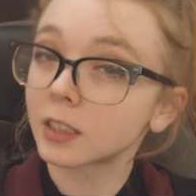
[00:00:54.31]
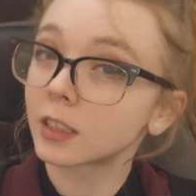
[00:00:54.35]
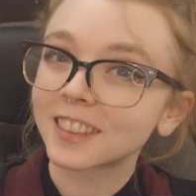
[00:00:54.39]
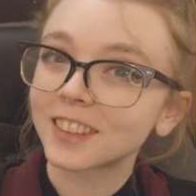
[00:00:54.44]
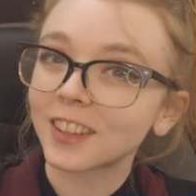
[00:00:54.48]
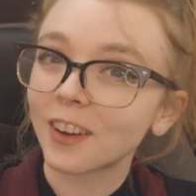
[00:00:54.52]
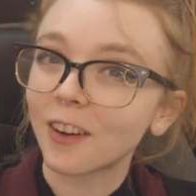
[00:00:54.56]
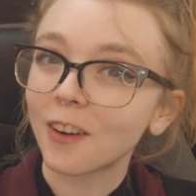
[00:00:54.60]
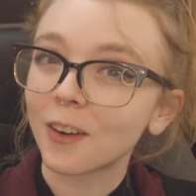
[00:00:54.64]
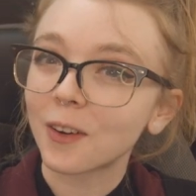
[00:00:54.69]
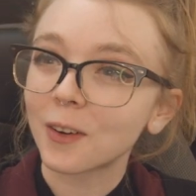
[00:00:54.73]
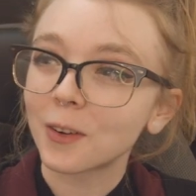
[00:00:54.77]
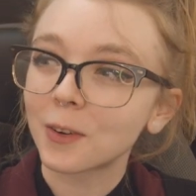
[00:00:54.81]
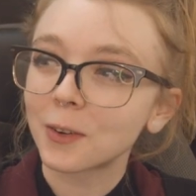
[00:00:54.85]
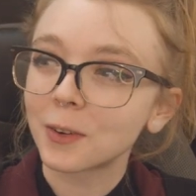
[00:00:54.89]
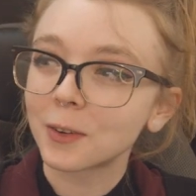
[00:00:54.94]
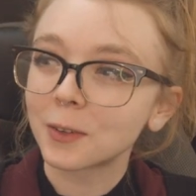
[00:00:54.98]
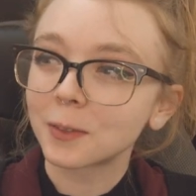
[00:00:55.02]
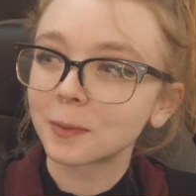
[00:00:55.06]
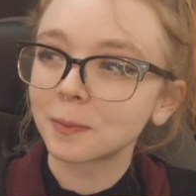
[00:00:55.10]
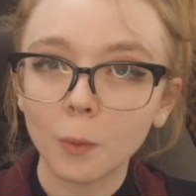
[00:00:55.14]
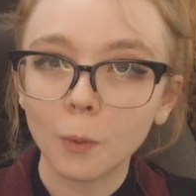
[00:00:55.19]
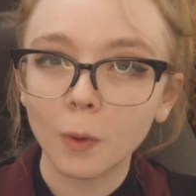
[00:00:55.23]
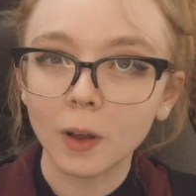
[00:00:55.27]

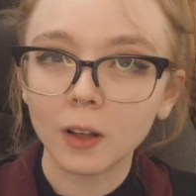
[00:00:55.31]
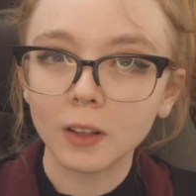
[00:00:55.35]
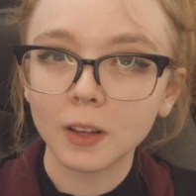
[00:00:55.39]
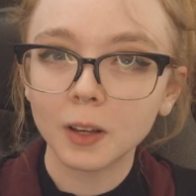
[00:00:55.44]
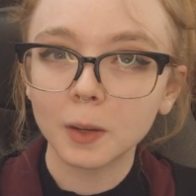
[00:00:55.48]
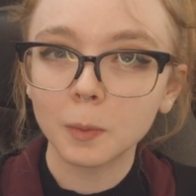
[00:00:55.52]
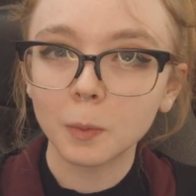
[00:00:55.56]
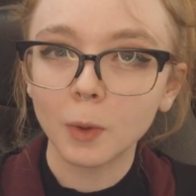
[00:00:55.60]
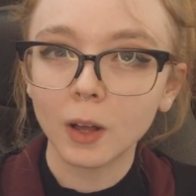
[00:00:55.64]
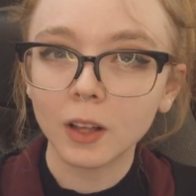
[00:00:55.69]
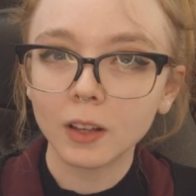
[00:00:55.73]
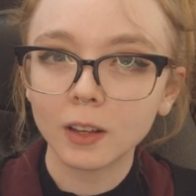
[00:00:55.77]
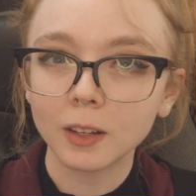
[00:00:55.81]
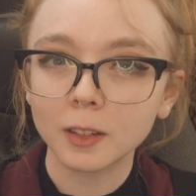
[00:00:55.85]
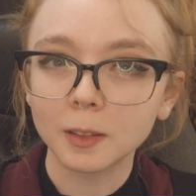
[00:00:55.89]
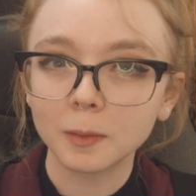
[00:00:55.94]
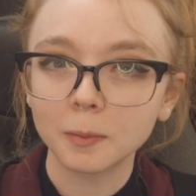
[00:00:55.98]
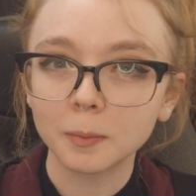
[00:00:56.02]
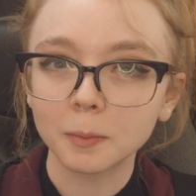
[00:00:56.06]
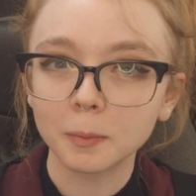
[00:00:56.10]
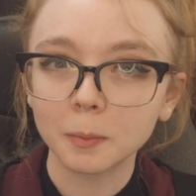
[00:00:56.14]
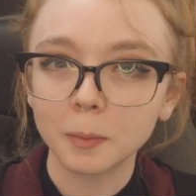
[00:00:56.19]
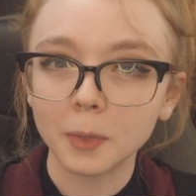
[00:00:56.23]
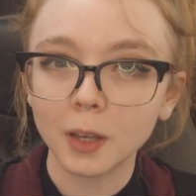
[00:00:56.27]
So,
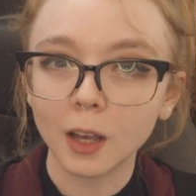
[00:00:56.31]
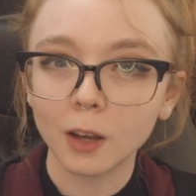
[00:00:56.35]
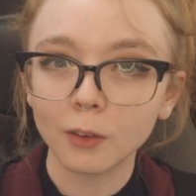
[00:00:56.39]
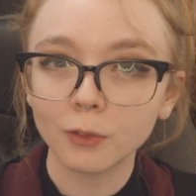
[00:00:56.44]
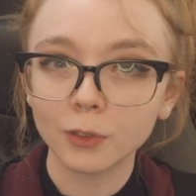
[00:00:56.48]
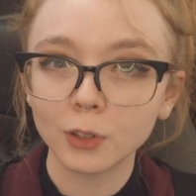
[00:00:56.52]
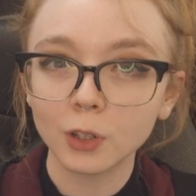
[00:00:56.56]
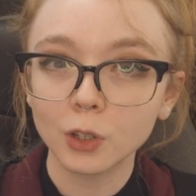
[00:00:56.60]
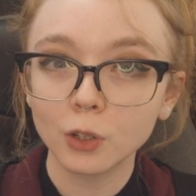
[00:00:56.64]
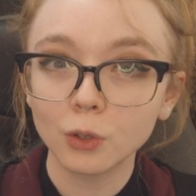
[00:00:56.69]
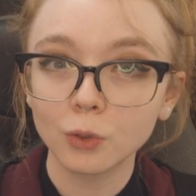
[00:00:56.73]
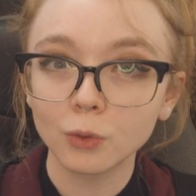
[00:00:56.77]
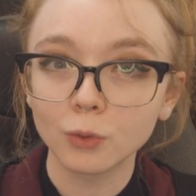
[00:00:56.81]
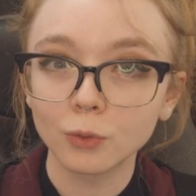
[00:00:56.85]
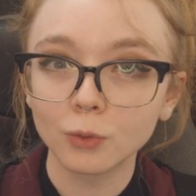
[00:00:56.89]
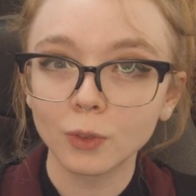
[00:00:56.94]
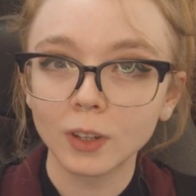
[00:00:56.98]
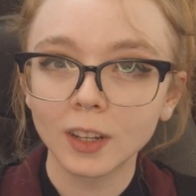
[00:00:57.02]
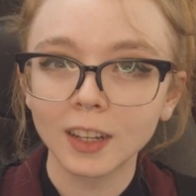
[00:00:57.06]
welcome, bienvenue.